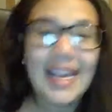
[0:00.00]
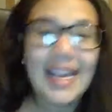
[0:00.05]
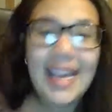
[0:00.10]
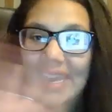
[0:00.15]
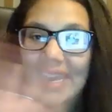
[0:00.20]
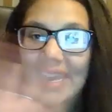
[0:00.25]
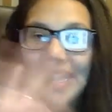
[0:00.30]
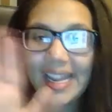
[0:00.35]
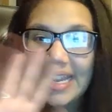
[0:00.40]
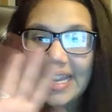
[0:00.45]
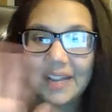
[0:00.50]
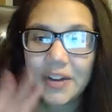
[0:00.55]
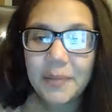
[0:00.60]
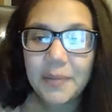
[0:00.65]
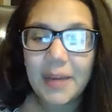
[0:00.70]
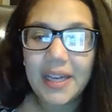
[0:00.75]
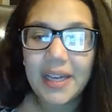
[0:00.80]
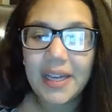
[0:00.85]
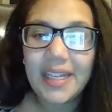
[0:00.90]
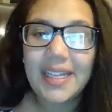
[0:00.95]
Hey
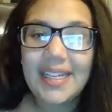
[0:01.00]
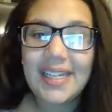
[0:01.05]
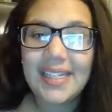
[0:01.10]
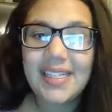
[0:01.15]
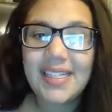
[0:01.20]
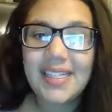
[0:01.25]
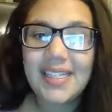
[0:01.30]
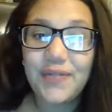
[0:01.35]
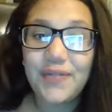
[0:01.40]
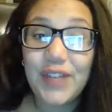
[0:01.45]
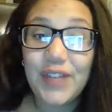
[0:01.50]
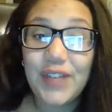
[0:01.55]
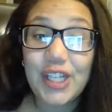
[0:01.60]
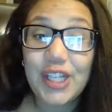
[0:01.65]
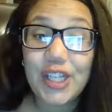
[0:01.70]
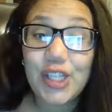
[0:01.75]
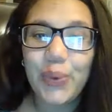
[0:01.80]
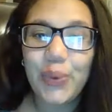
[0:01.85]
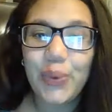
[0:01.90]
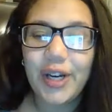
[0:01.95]
everybody, it's
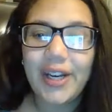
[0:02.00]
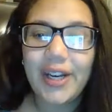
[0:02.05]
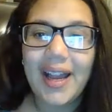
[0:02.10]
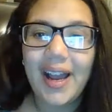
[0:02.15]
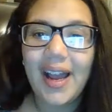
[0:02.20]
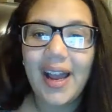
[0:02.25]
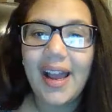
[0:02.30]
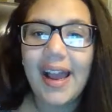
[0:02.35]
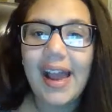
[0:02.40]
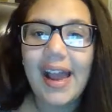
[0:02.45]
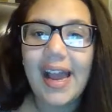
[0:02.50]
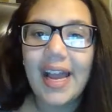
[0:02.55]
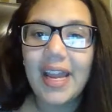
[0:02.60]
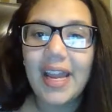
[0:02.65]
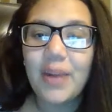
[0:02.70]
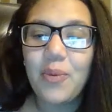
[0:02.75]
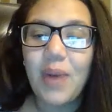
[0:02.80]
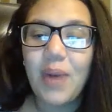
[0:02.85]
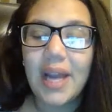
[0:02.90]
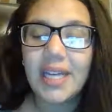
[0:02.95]
Victoria. I
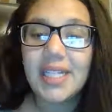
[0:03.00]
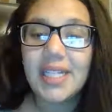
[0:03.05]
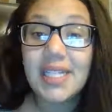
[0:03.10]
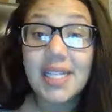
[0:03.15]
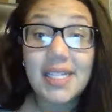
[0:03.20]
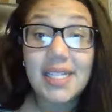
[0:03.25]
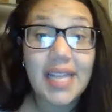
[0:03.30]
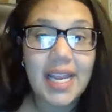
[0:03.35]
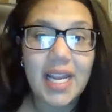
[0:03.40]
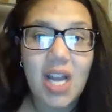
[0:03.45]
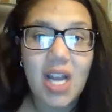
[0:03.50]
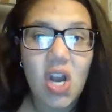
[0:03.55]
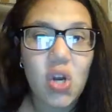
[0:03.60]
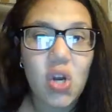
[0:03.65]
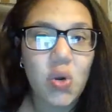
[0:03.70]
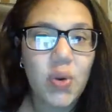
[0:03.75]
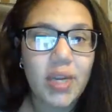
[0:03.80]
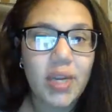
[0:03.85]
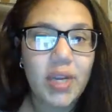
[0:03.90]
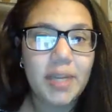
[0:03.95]
wanted to take a
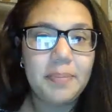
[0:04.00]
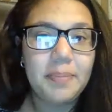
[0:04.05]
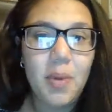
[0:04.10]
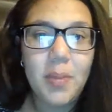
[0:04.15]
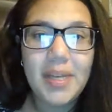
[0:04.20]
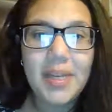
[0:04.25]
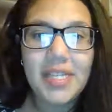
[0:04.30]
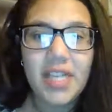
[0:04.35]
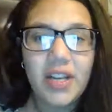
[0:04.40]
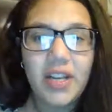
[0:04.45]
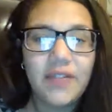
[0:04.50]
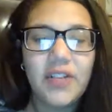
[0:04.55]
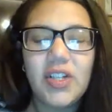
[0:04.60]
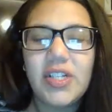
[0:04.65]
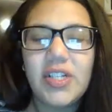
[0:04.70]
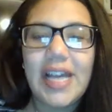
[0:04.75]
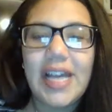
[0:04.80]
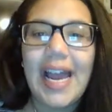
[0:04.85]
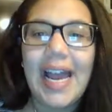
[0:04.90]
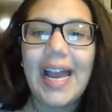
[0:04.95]
quick moment of your
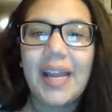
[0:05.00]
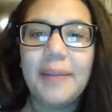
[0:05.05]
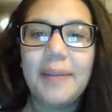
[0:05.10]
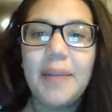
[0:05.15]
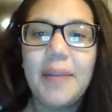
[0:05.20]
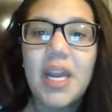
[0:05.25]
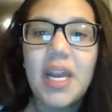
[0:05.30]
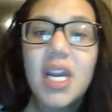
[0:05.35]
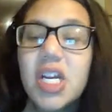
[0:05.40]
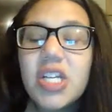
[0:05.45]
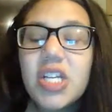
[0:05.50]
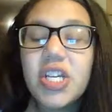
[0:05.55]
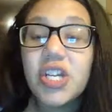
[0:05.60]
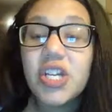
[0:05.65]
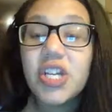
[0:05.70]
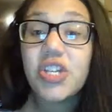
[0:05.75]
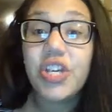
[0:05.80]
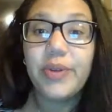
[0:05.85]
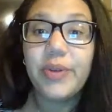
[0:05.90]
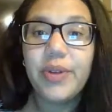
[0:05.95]
time to
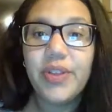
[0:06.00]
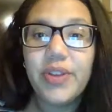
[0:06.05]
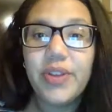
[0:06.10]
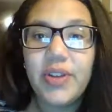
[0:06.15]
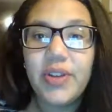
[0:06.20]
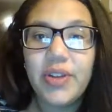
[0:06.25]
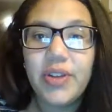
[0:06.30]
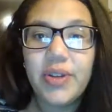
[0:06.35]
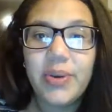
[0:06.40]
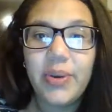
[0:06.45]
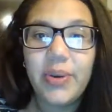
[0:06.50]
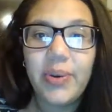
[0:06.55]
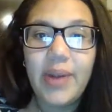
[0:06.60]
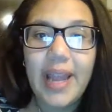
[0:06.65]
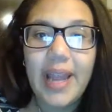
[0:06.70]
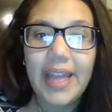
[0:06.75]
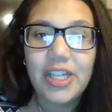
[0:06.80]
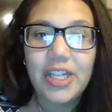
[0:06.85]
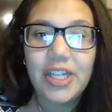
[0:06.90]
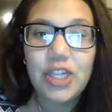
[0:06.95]
share with you
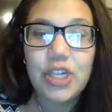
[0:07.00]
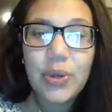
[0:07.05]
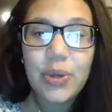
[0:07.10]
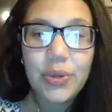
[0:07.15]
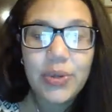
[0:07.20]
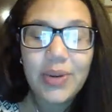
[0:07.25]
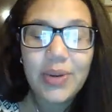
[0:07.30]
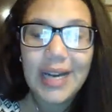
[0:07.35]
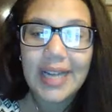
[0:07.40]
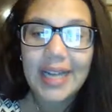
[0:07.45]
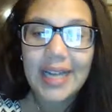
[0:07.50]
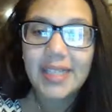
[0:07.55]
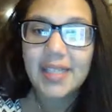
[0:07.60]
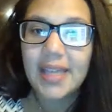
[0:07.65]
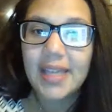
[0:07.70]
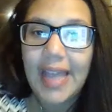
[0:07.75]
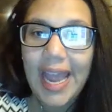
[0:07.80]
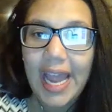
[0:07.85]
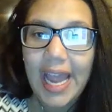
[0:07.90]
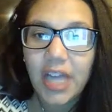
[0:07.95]
and show you guys the
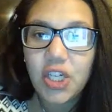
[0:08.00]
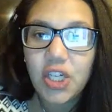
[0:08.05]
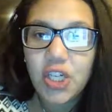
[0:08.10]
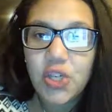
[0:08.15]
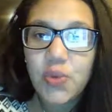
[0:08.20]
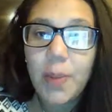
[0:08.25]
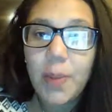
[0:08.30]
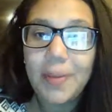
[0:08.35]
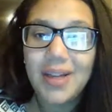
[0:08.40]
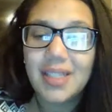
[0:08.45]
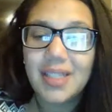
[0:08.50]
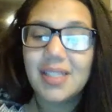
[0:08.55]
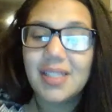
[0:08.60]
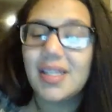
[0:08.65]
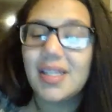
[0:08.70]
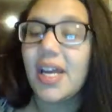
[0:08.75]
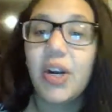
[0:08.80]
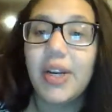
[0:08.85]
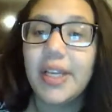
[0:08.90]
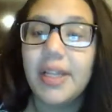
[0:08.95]
actual books that
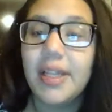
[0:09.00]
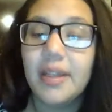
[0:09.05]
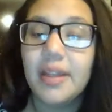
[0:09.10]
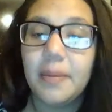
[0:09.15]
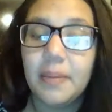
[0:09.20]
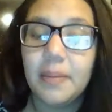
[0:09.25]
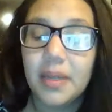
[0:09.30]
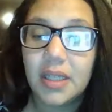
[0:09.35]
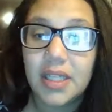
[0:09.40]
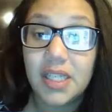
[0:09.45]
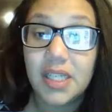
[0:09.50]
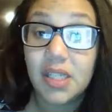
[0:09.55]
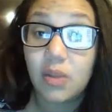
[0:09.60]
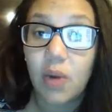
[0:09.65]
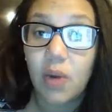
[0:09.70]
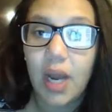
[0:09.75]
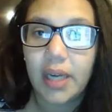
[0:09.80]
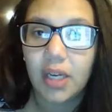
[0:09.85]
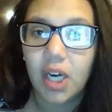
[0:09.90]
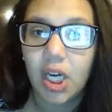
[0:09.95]
are in the Police
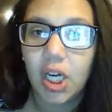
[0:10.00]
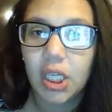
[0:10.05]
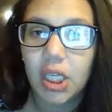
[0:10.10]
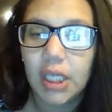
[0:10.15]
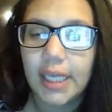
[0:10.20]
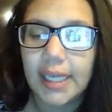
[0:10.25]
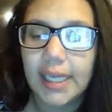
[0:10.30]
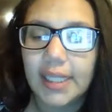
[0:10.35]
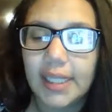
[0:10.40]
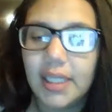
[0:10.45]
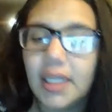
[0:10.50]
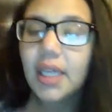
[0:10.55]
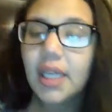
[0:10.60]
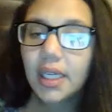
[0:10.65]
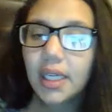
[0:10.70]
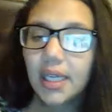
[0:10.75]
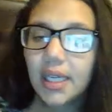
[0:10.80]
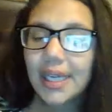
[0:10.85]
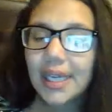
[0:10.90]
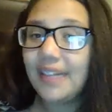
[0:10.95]
Squad car kit.
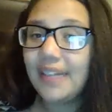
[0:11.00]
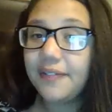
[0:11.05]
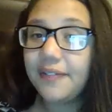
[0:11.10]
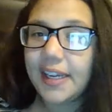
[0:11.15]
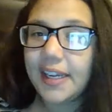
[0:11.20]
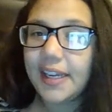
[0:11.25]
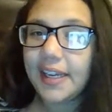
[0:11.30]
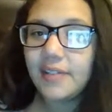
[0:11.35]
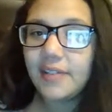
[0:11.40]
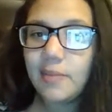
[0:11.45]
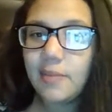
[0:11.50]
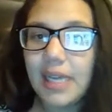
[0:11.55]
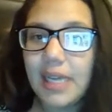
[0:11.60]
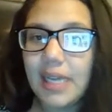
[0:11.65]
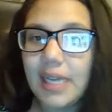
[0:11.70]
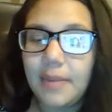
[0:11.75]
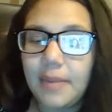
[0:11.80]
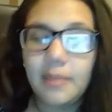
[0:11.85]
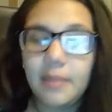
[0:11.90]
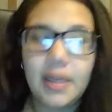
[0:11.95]
And if I have some time,
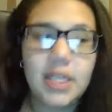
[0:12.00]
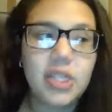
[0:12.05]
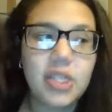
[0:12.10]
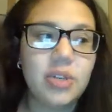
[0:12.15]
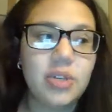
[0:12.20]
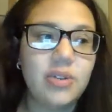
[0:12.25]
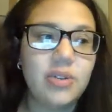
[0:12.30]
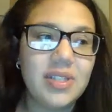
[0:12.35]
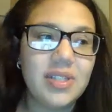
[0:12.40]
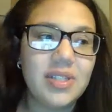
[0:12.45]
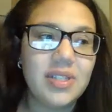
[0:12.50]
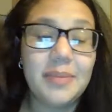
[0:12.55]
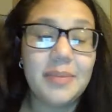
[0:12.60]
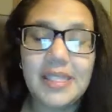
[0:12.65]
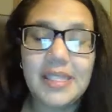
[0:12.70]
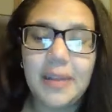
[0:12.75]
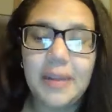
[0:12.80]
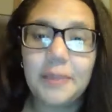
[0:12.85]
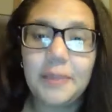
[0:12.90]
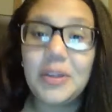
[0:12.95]
I might show you some
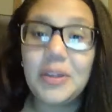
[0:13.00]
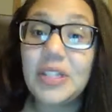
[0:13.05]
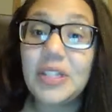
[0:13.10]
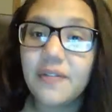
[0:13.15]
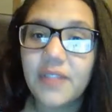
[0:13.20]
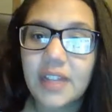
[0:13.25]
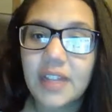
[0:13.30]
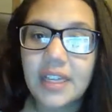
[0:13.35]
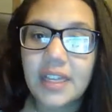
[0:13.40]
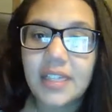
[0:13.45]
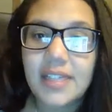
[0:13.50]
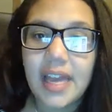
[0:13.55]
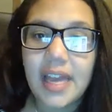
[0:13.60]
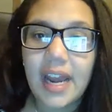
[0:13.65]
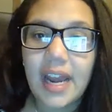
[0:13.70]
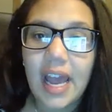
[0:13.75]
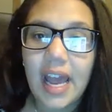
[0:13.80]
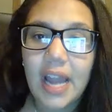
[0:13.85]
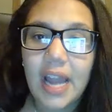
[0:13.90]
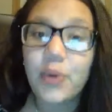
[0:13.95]
examples of things that
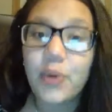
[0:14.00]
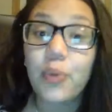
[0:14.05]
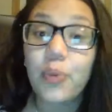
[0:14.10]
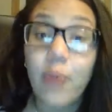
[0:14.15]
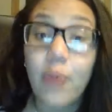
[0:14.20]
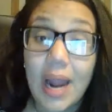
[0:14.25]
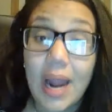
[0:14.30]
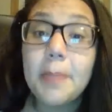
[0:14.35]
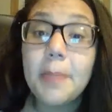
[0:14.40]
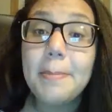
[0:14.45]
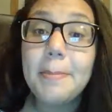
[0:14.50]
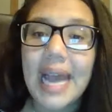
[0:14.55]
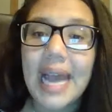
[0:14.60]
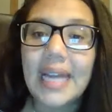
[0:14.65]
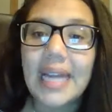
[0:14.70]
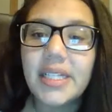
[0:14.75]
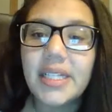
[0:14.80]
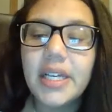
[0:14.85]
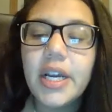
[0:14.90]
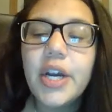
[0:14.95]
I would
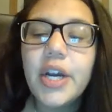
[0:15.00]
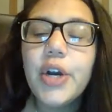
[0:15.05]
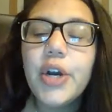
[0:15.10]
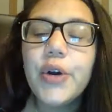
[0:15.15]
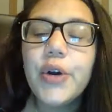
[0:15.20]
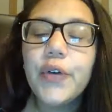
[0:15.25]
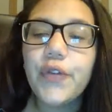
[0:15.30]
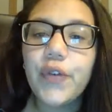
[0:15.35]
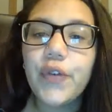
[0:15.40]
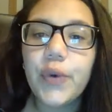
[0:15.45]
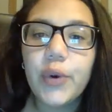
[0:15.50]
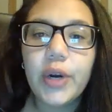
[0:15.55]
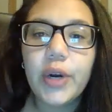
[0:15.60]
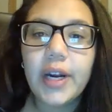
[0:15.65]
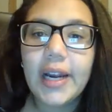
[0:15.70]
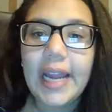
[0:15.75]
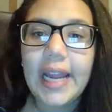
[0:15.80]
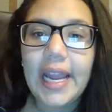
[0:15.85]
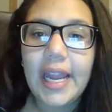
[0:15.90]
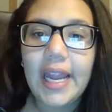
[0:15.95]
recommend for
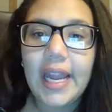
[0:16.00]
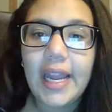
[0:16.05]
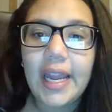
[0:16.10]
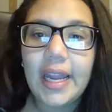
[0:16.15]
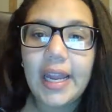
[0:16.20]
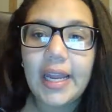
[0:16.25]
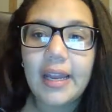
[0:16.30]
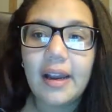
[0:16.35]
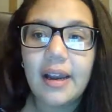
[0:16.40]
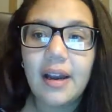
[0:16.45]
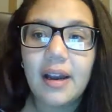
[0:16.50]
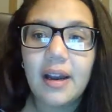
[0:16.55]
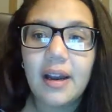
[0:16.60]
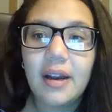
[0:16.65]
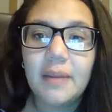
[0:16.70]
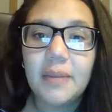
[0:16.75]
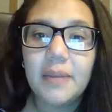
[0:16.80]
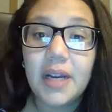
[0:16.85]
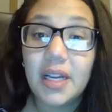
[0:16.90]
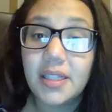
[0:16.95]
a
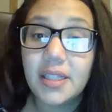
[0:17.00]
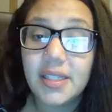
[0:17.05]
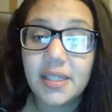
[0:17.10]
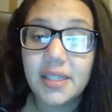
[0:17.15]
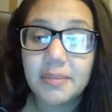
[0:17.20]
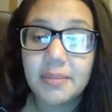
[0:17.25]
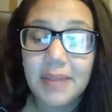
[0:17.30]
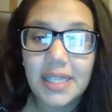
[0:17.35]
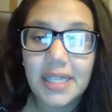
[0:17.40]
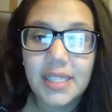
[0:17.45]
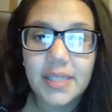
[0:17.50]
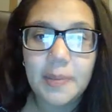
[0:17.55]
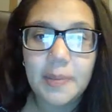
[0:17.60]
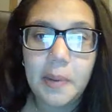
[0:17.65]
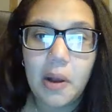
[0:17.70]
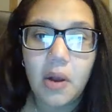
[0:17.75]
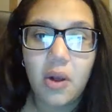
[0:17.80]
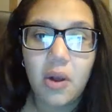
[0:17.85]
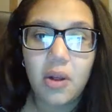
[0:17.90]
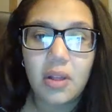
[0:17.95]

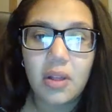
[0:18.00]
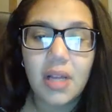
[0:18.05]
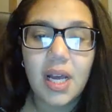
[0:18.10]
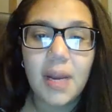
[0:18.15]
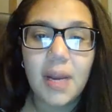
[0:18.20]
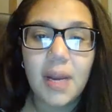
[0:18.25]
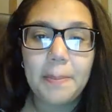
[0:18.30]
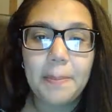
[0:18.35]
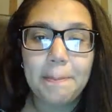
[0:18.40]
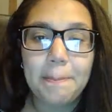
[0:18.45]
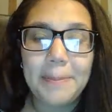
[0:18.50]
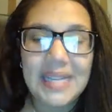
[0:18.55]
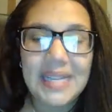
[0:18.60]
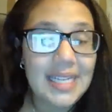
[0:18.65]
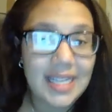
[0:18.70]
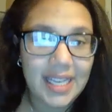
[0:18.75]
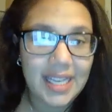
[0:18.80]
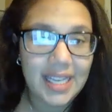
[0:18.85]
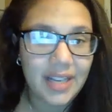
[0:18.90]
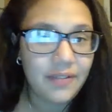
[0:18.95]
customizable busy
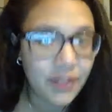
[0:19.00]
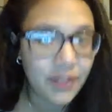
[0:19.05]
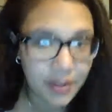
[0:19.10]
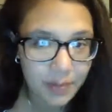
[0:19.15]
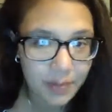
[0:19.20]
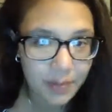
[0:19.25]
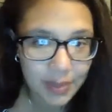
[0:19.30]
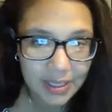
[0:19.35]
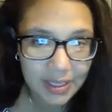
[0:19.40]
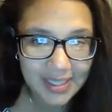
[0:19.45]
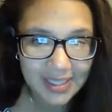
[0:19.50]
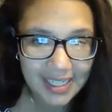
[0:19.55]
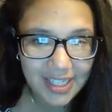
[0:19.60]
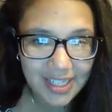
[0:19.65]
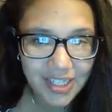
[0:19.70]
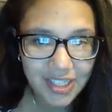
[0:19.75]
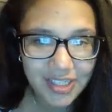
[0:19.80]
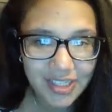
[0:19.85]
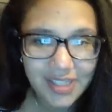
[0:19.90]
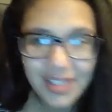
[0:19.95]
kit for the police
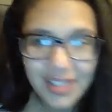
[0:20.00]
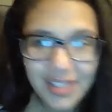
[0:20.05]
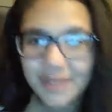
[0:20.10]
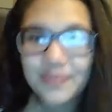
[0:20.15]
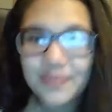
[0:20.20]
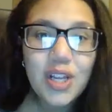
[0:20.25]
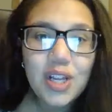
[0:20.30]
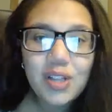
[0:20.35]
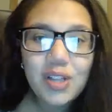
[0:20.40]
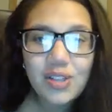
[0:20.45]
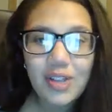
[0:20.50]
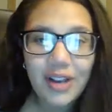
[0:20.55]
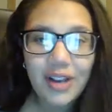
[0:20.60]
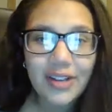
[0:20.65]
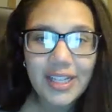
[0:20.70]
stations. So I'll get